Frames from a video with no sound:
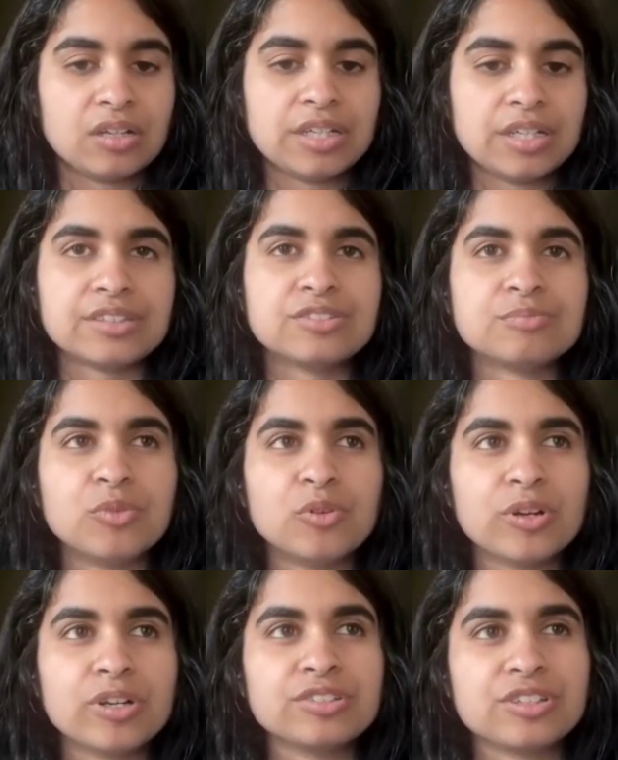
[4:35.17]
It's
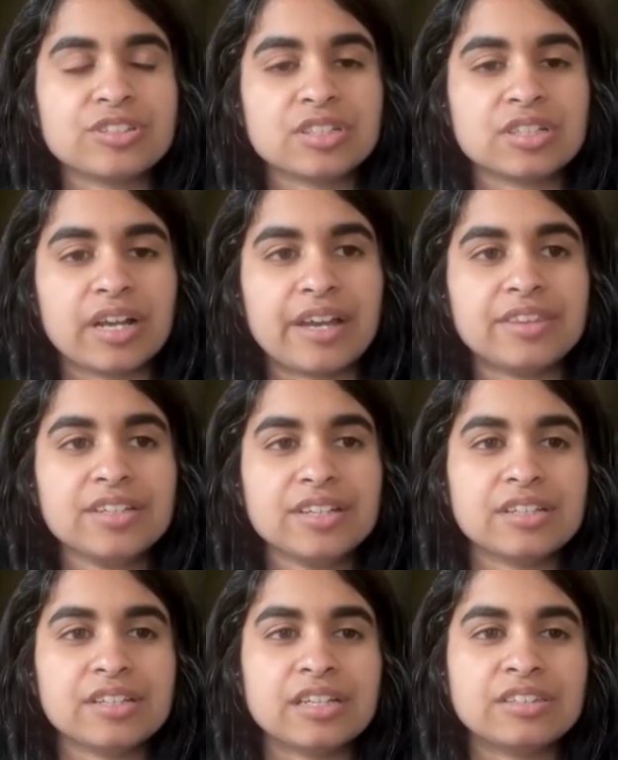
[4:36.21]
more just, I think
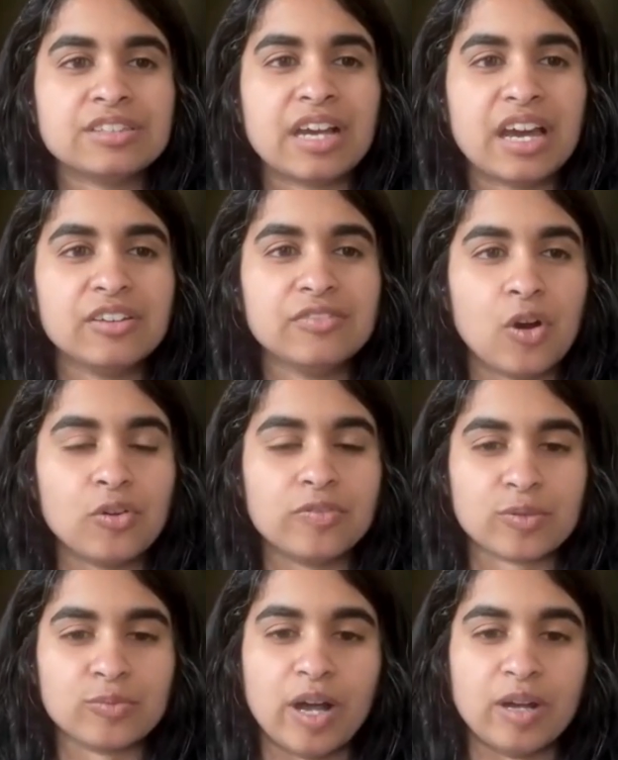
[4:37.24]
it's kind of
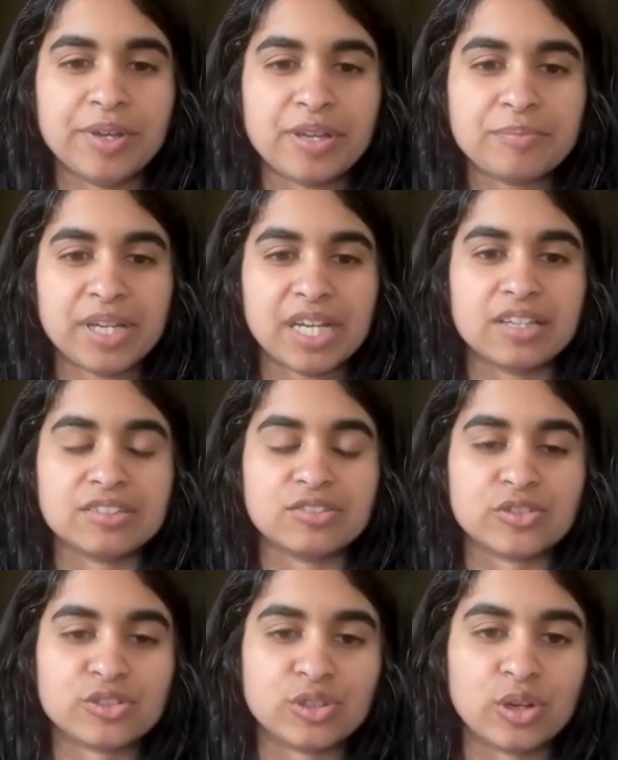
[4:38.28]
overwhelming because
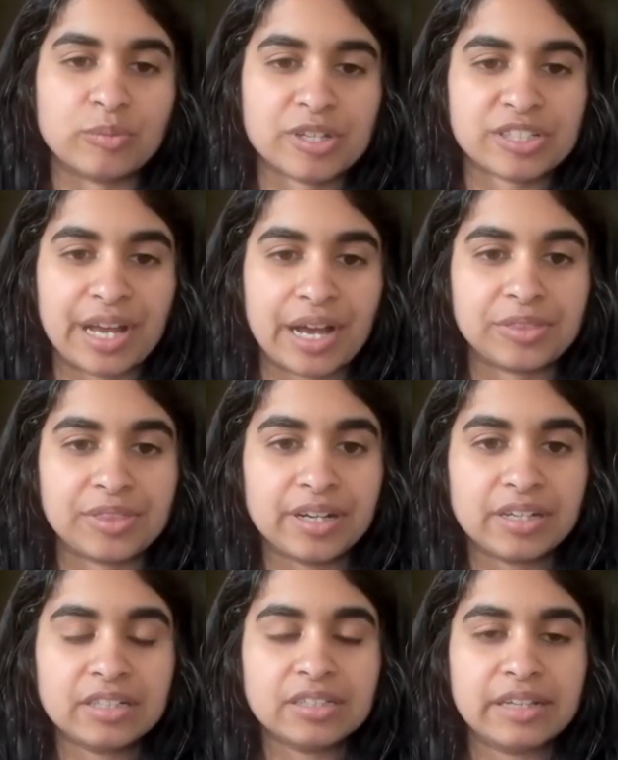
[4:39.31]
there's so much out
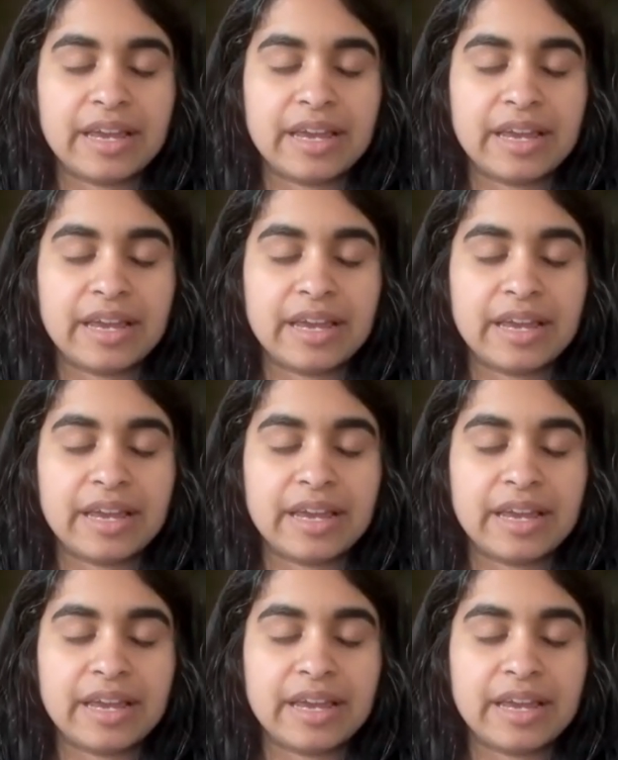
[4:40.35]
there.